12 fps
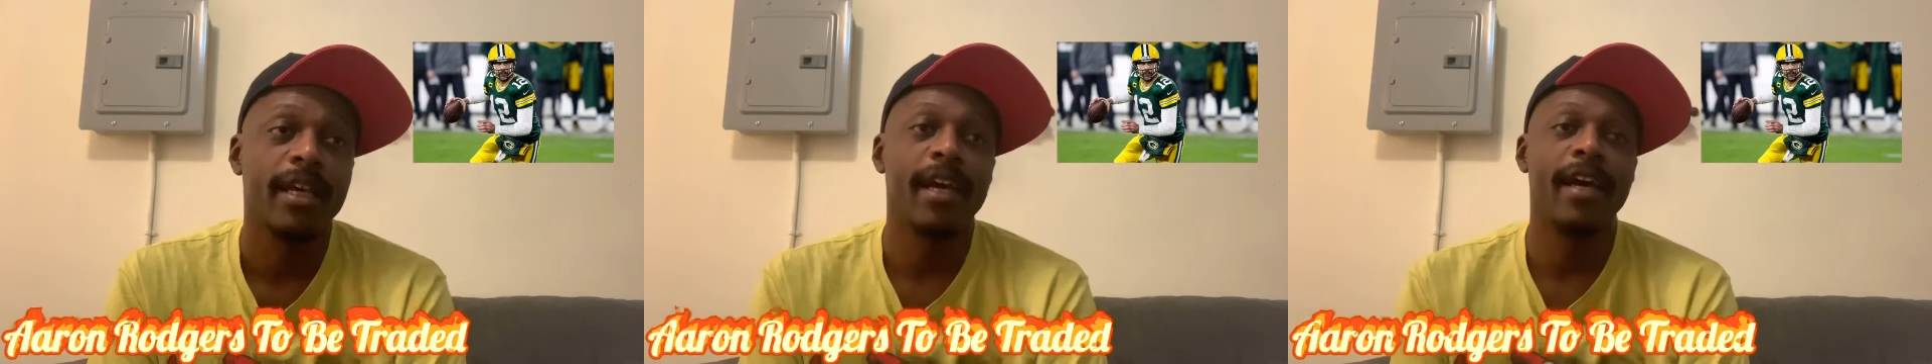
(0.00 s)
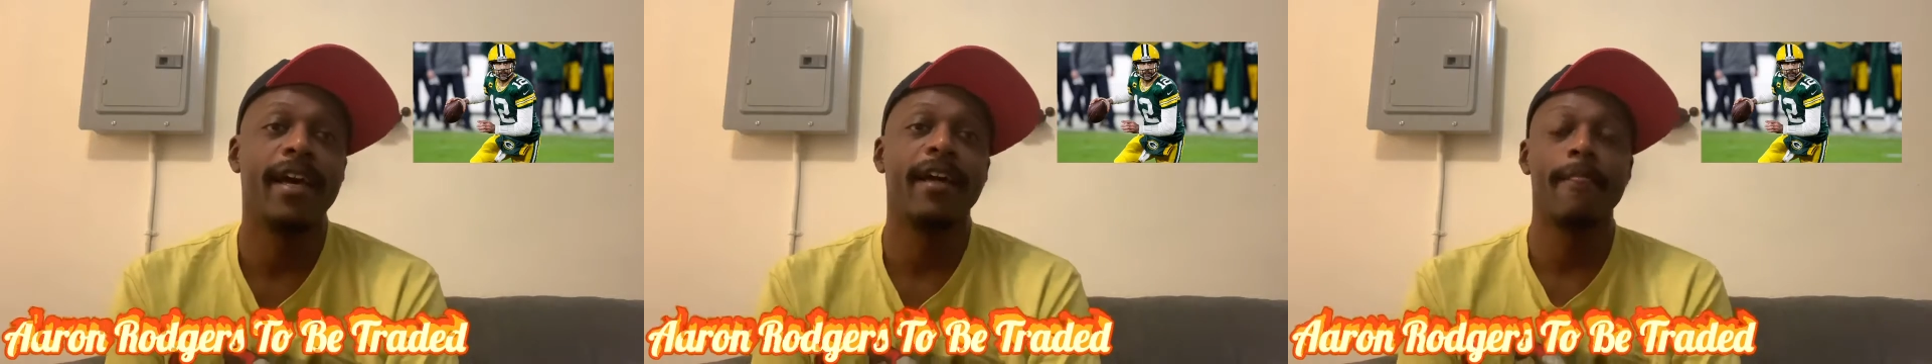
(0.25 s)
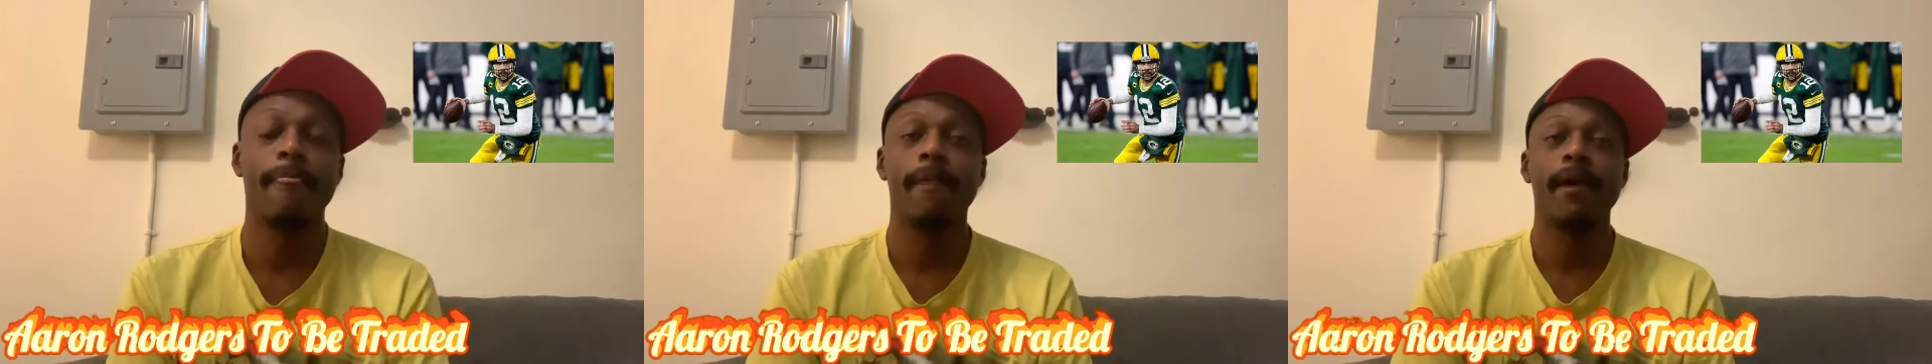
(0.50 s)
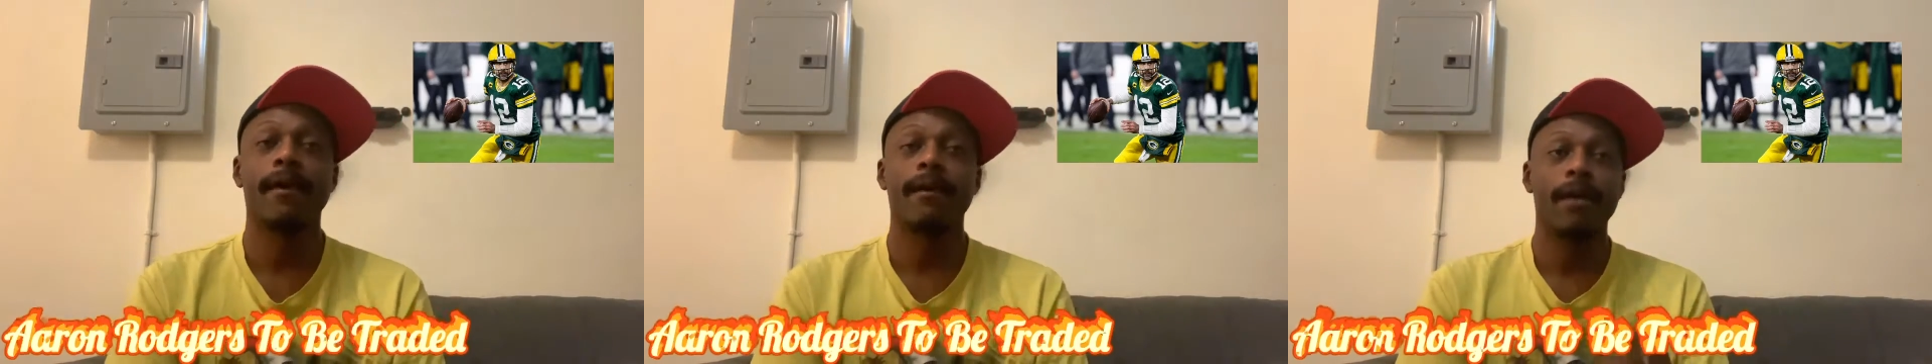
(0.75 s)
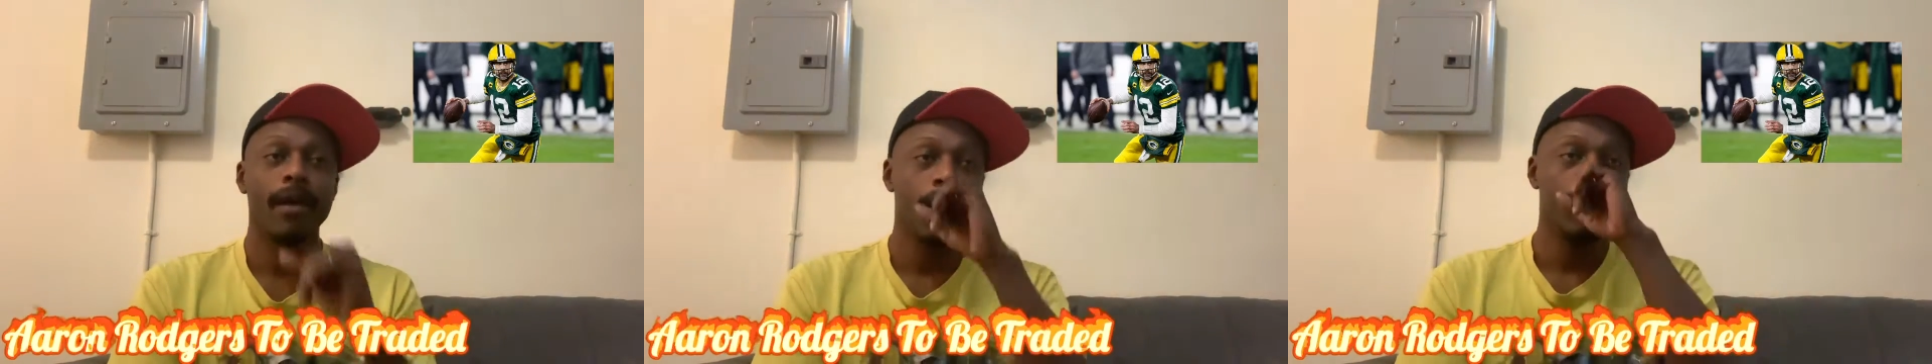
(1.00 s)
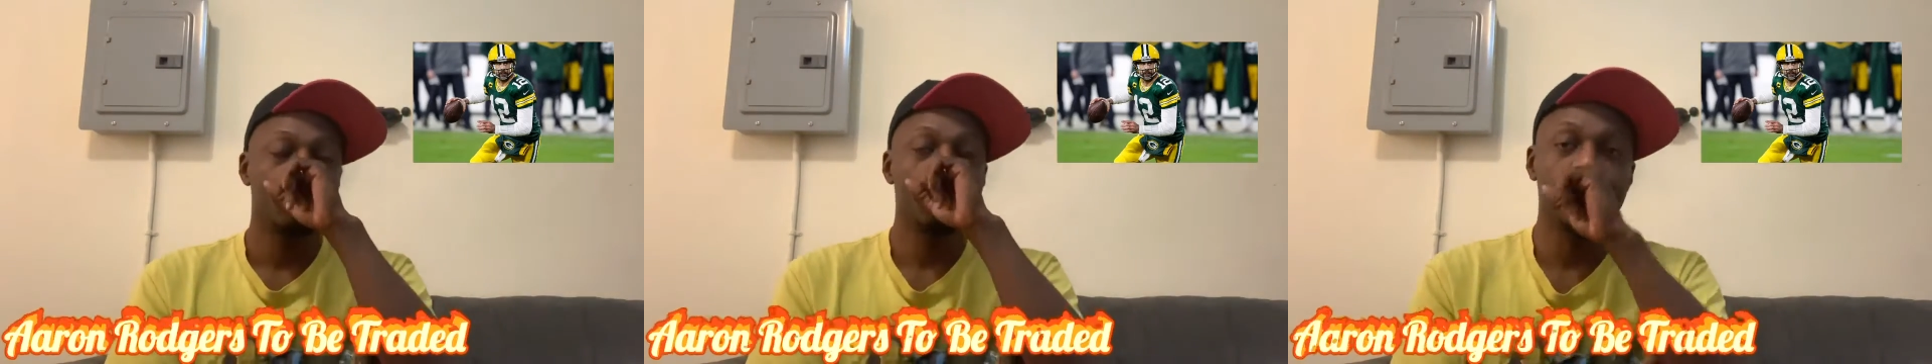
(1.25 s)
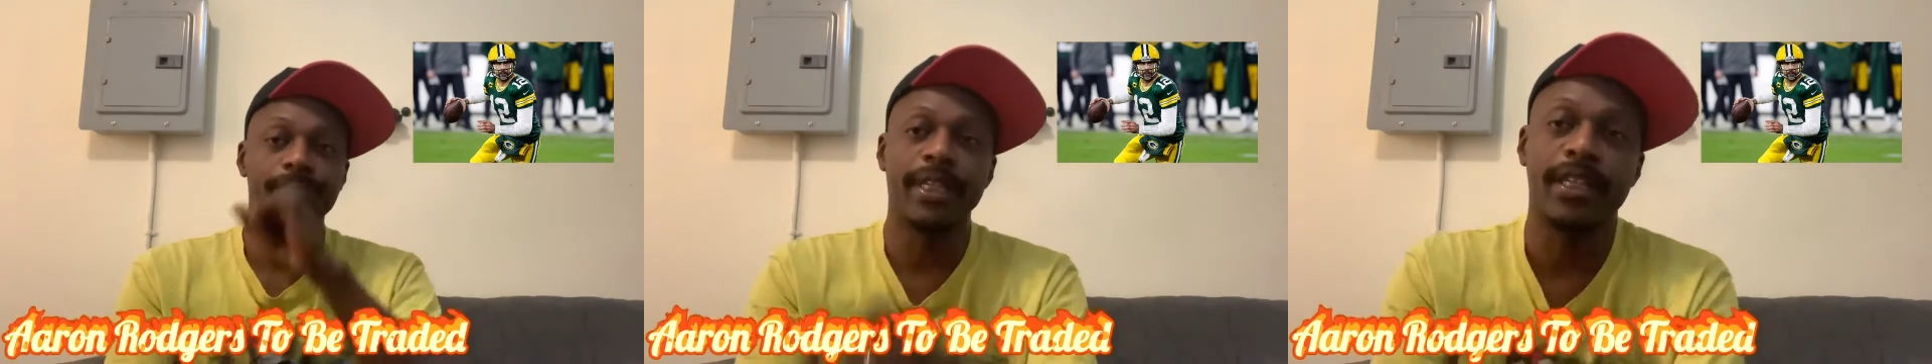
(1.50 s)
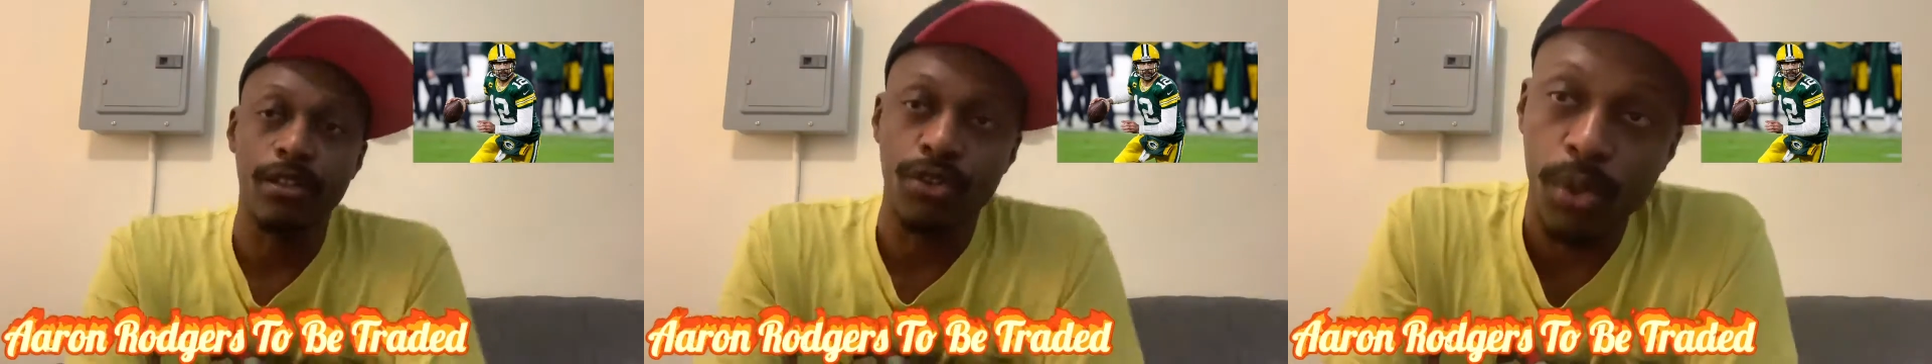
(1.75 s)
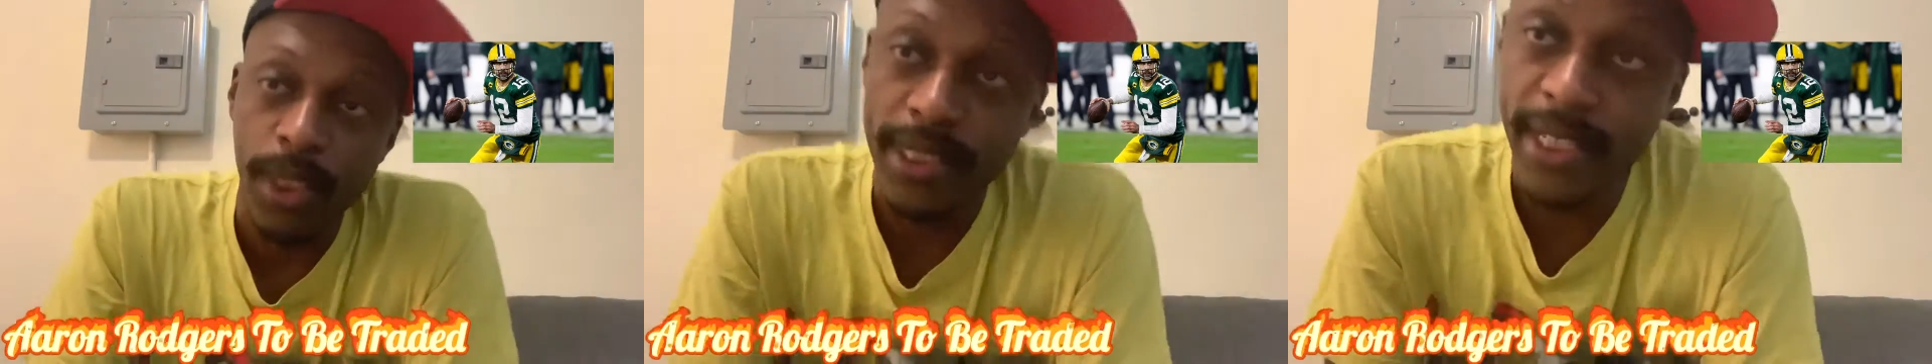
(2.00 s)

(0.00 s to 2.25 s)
And he could do his